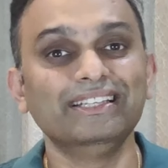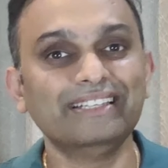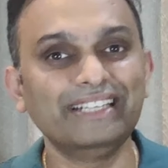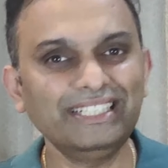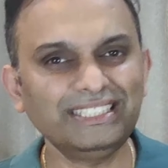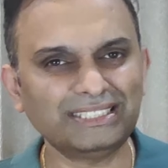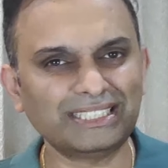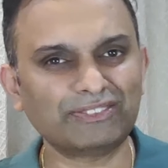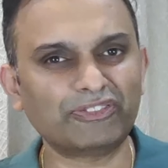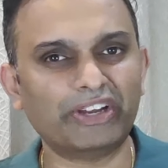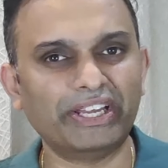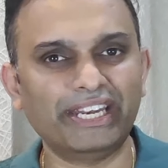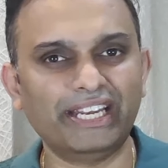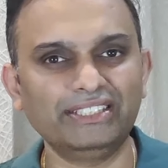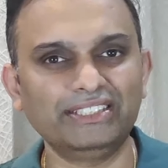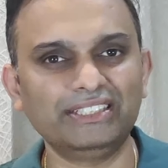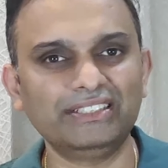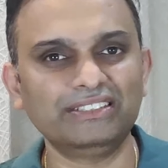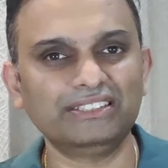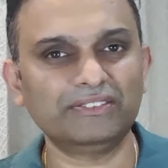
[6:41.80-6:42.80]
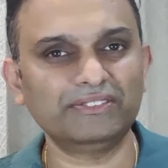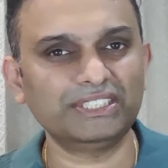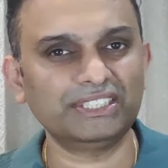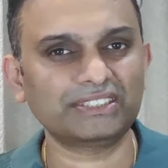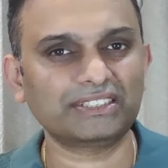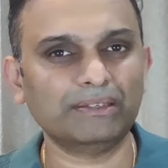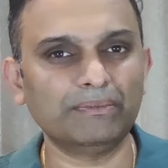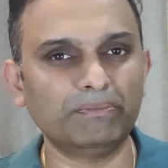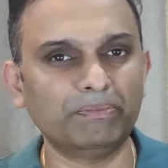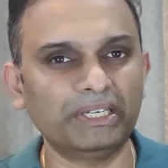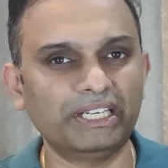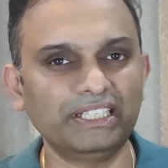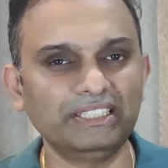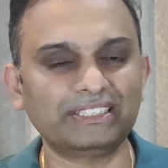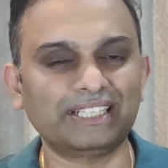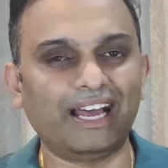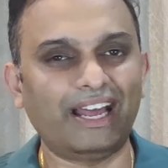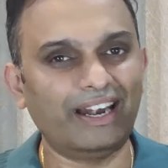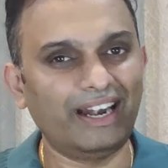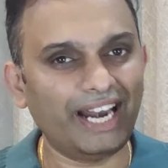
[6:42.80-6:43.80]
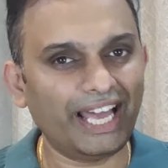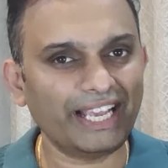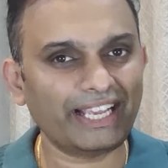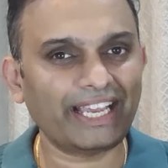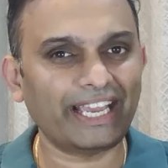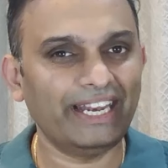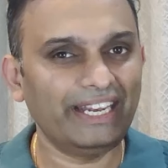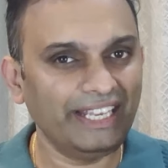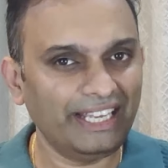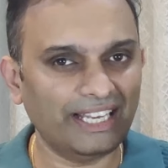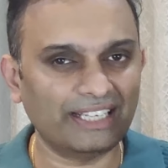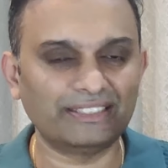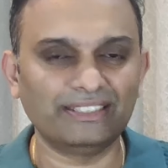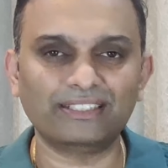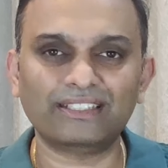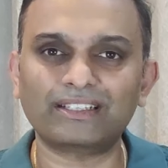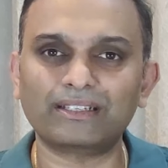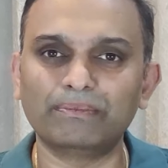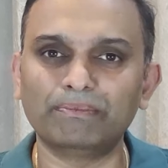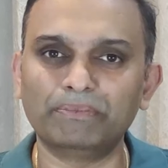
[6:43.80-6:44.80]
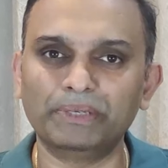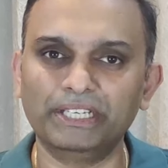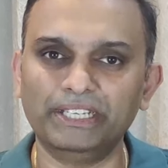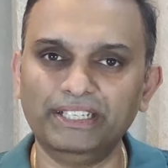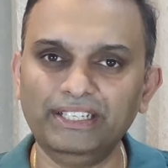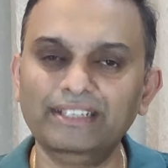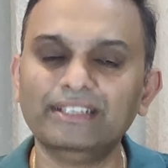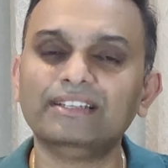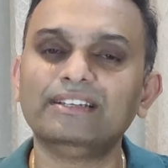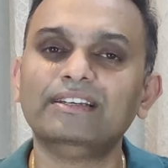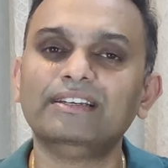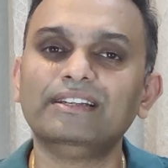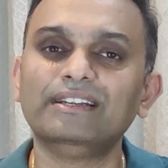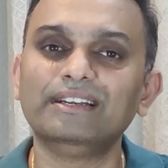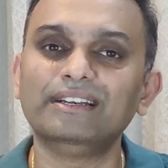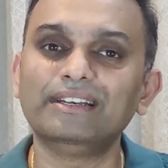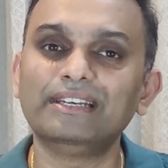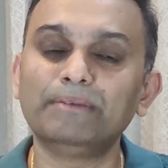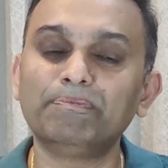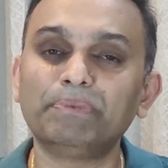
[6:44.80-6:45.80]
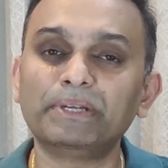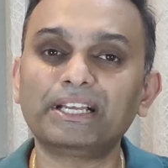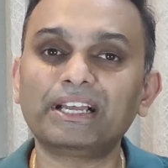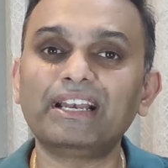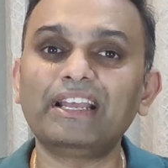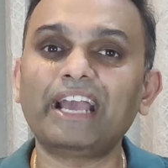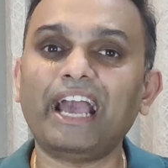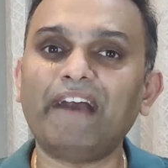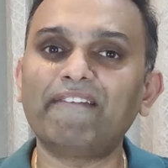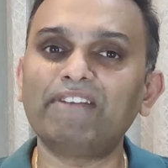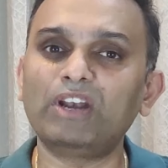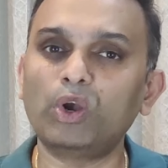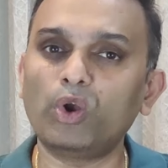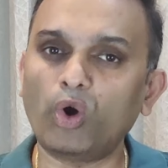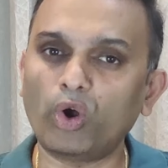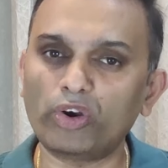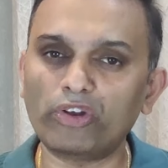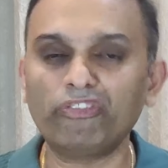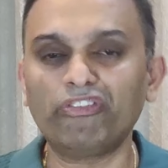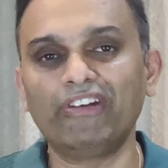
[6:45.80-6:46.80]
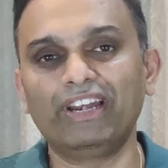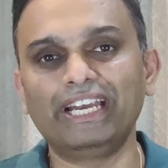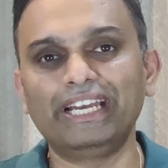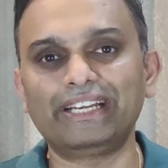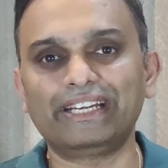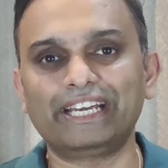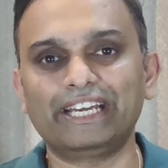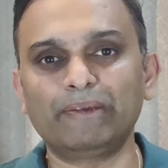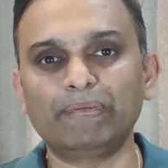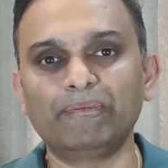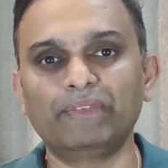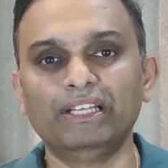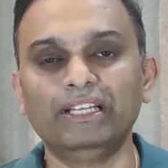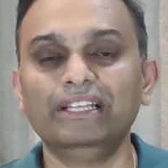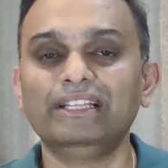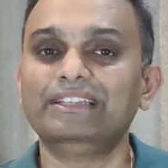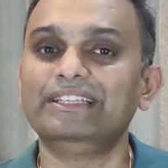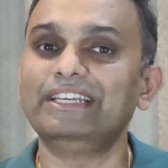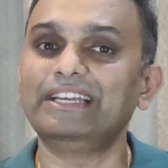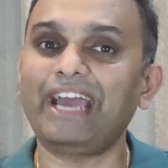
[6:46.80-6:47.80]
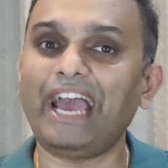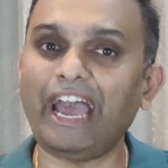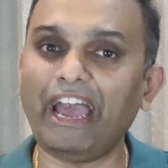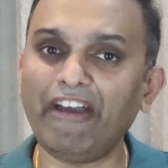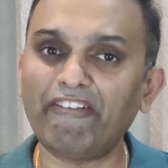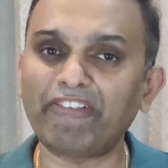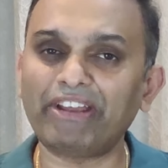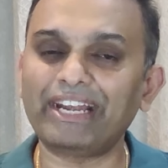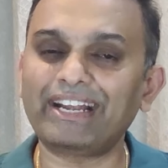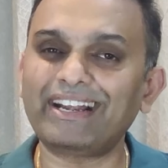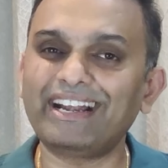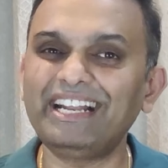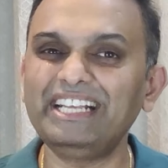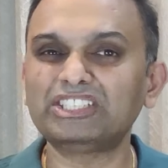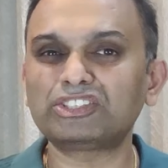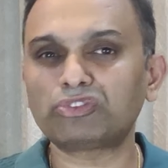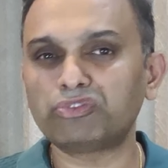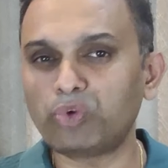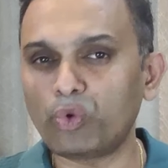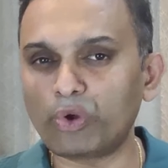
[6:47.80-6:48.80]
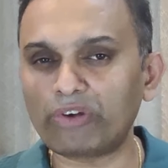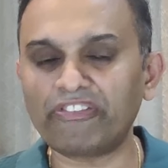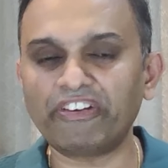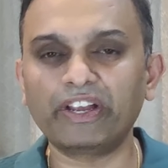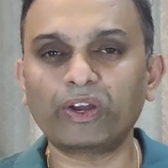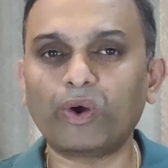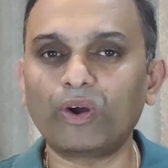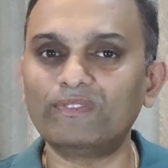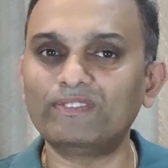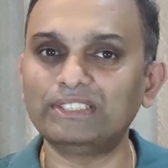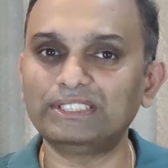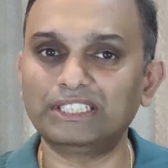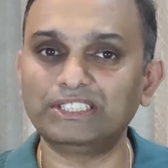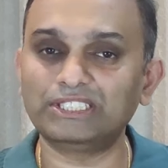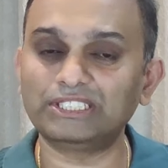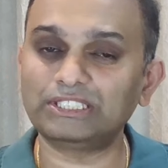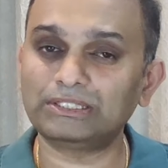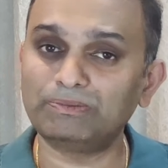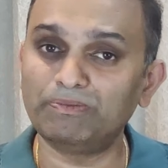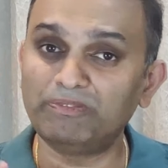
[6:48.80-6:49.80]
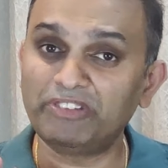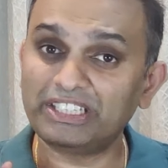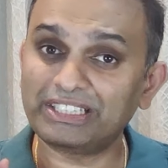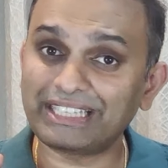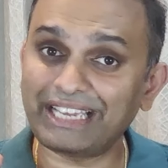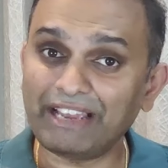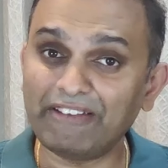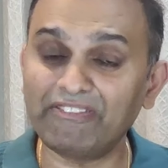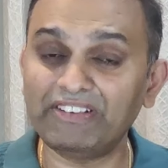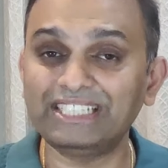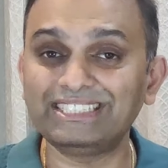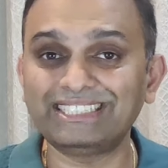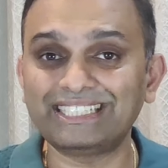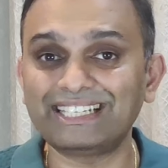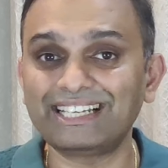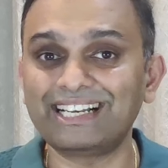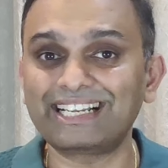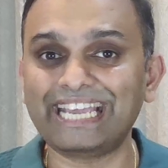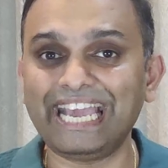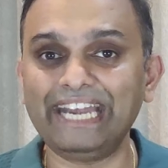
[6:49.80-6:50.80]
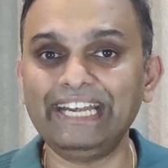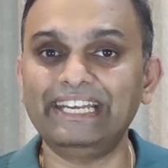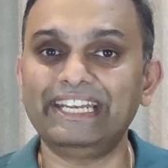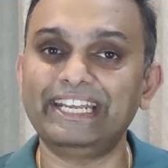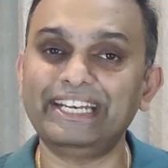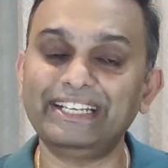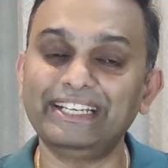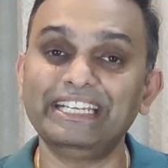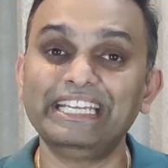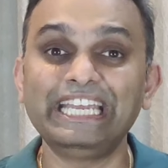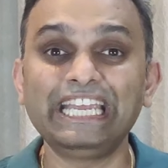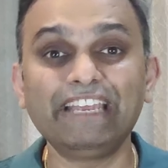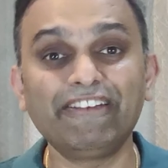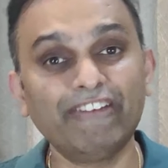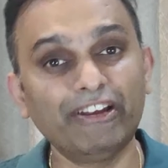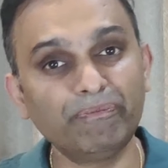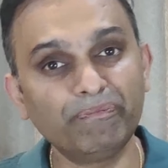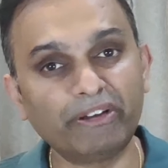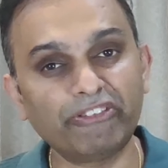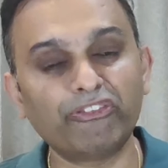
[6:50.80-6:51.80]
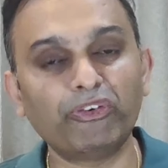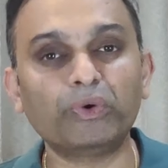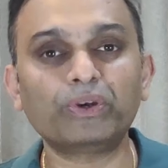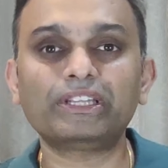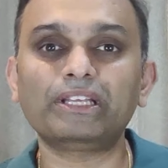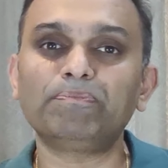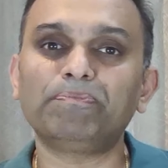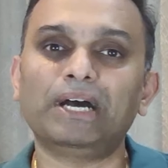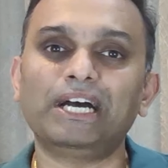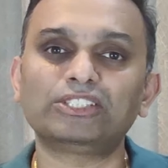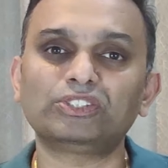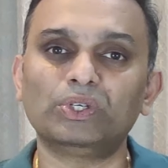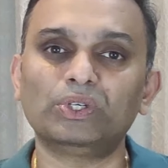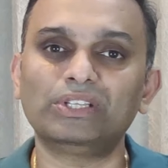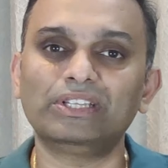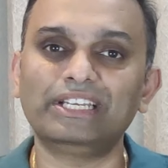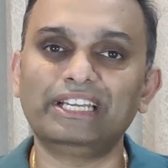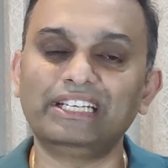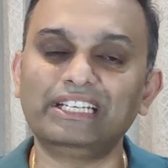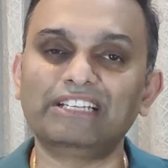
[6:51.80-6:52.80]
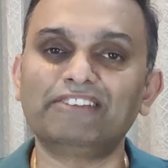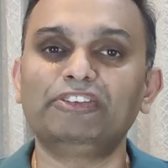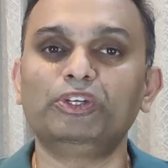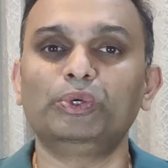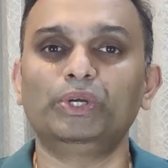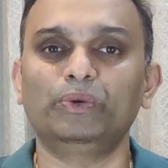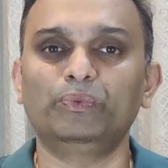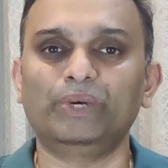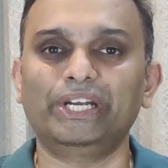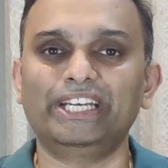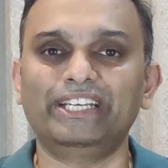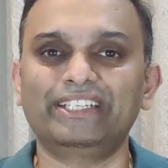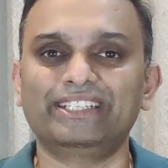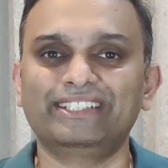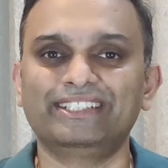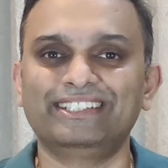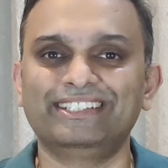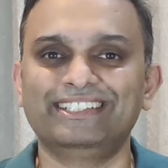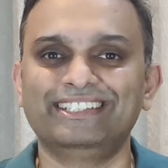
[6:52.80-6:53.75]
These financial services companies, unlike any other company, typically have a lot of lead time. They have at least 4 or 5 conversations with every single candidate even before they pass on the interview invite,